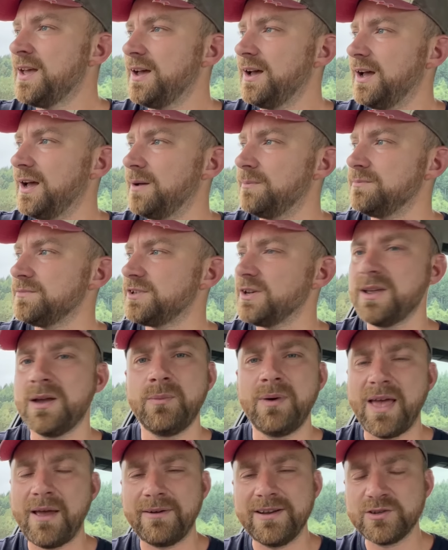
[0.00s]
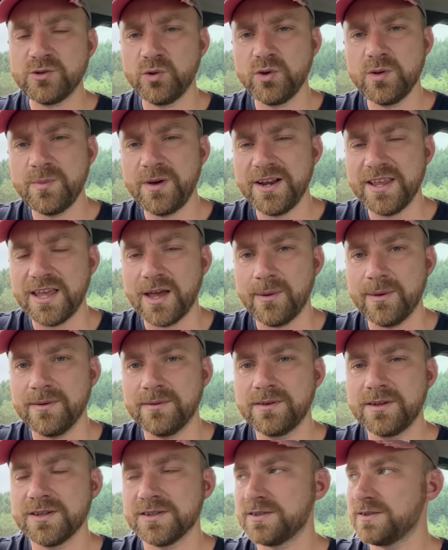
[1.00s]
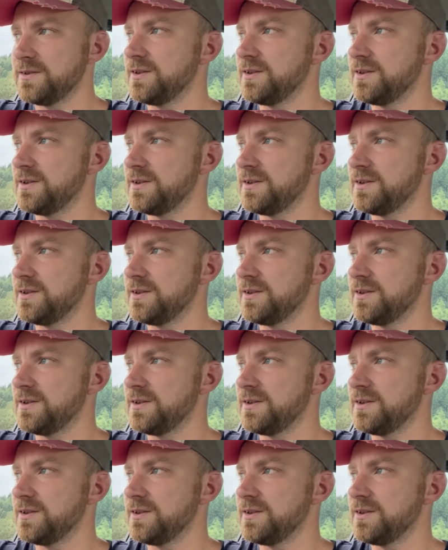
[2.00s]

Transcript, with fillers: Um, so yeah, where is all the money going? Because,